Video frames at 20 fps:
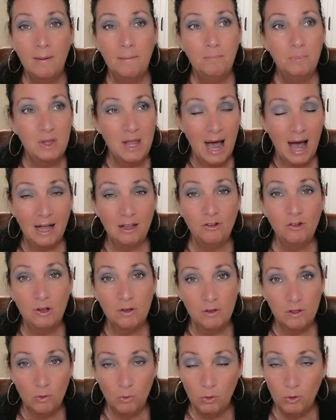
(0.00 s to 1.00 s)
not
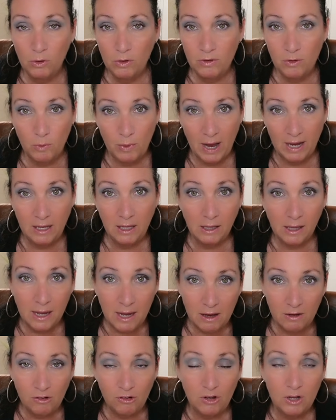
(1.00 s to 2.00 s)
just the rules and
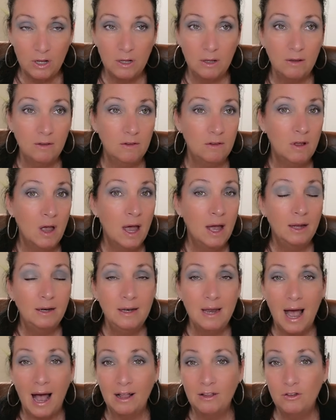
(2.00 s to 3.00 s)
regulations,
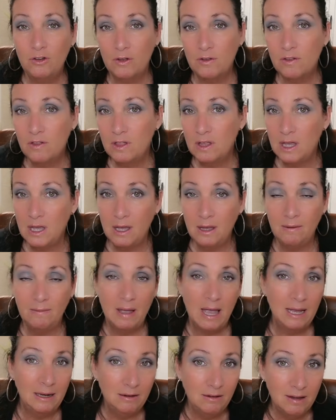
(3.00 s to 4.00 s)
not just the
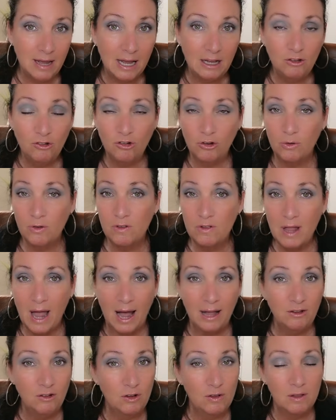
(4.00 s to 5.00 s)
indentures,
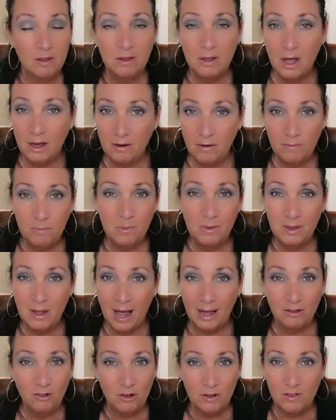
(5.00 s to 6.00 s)
not
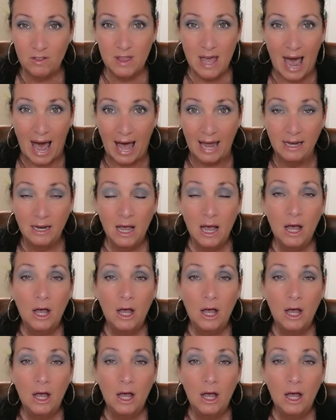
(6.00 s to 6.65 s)
just that.